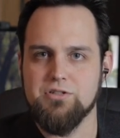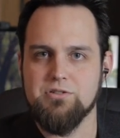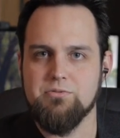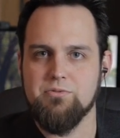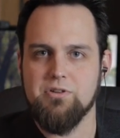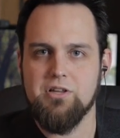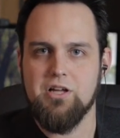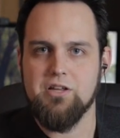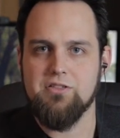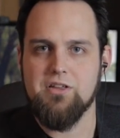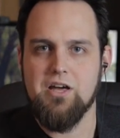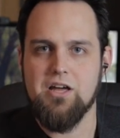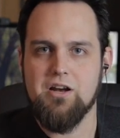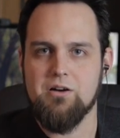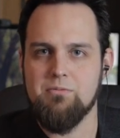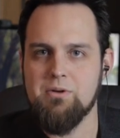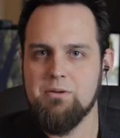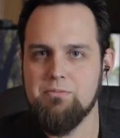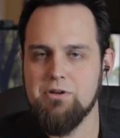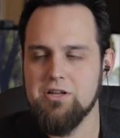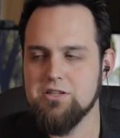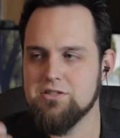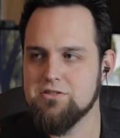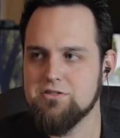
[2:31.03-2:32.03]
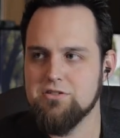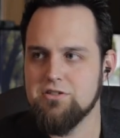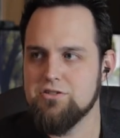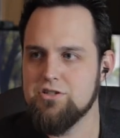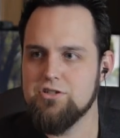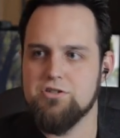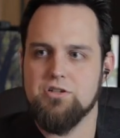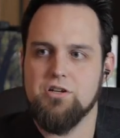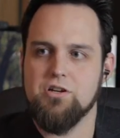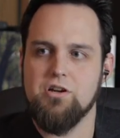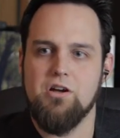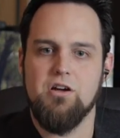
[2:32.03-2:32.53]
or something like that, or maybe it's
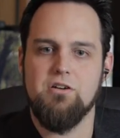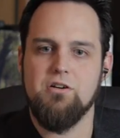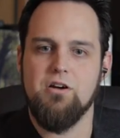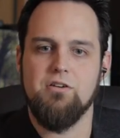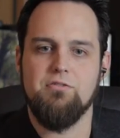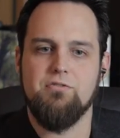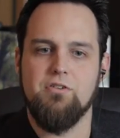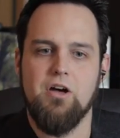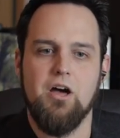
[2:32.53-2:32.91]
just a,